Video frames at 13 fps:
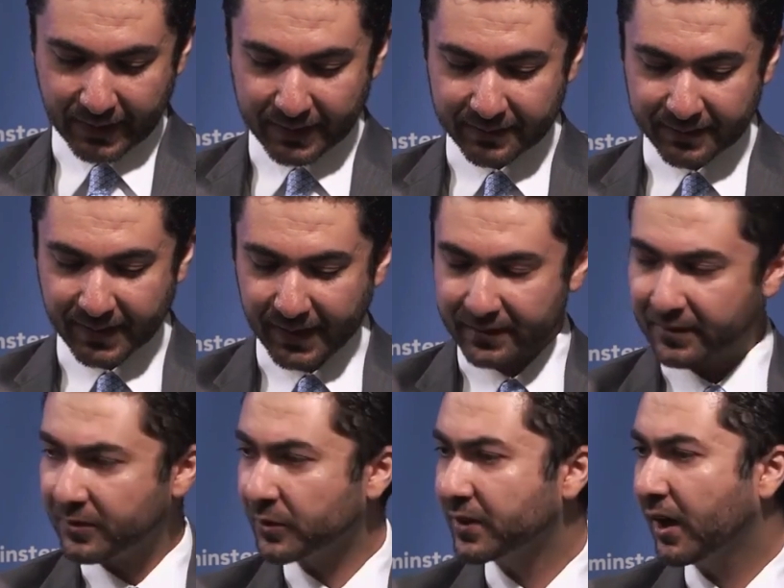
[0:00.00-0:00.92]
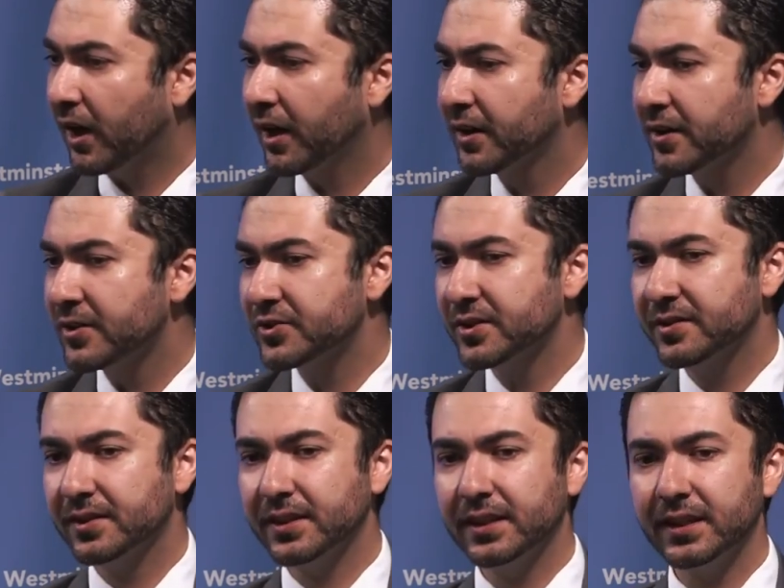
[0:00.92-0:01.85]
is that, so the
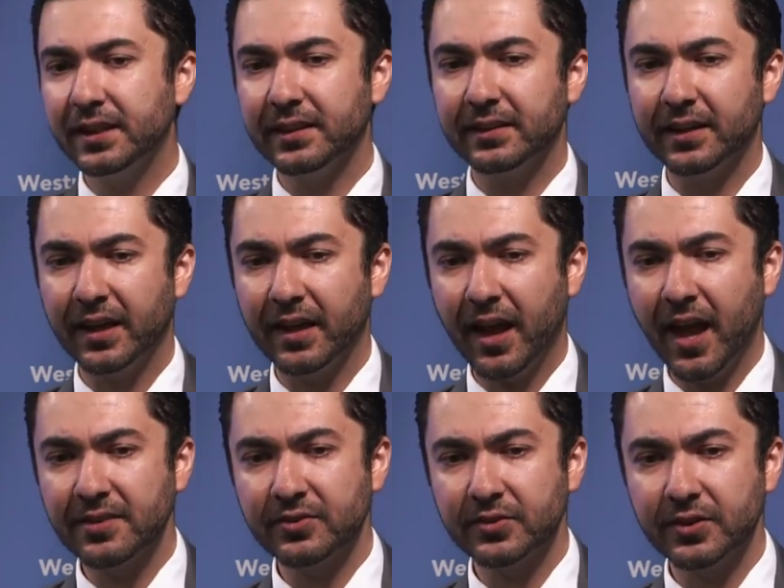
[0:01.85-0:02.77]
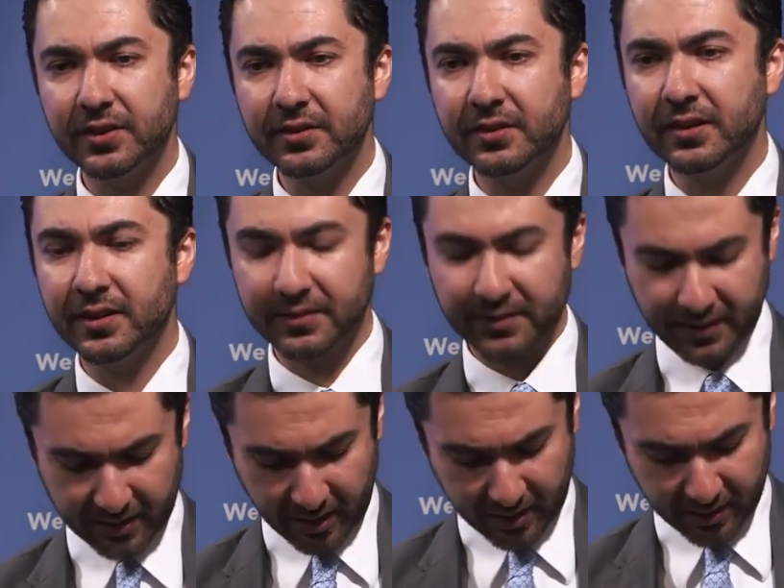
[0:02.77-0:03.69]
IRGC entered Iran's
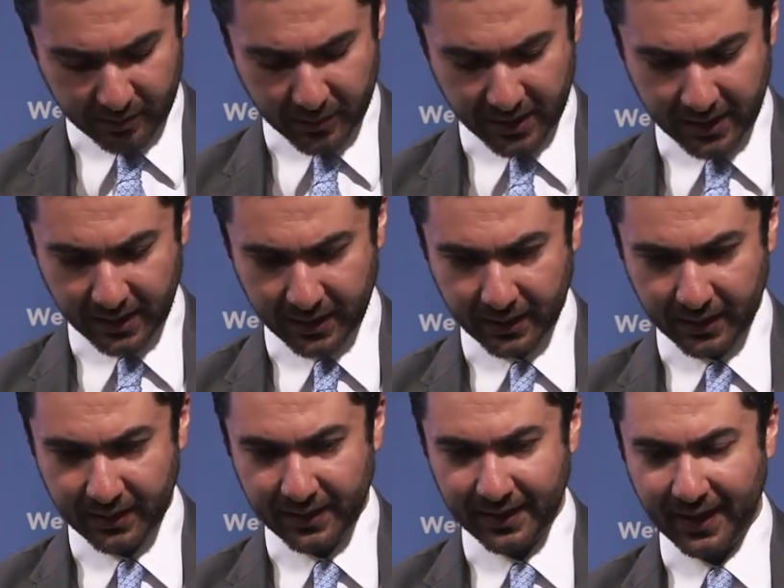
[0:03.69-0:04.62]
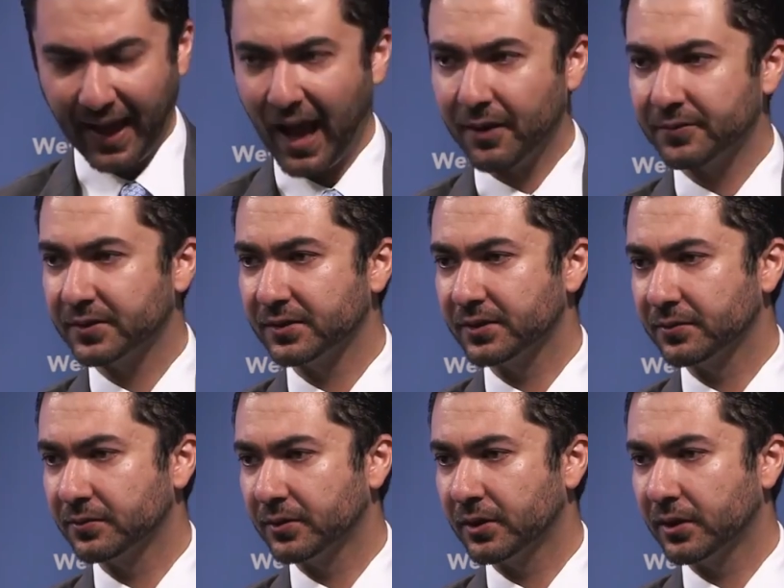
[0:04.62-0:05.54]
economy after the
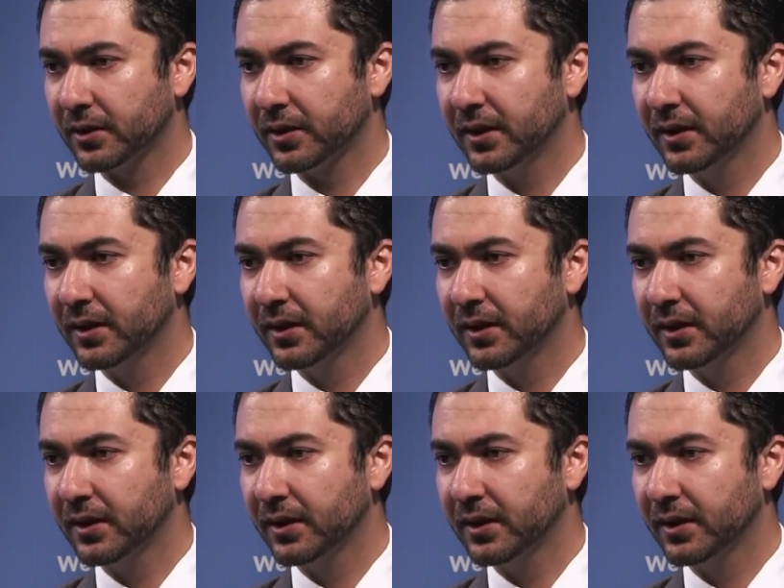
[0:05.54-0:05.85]
war.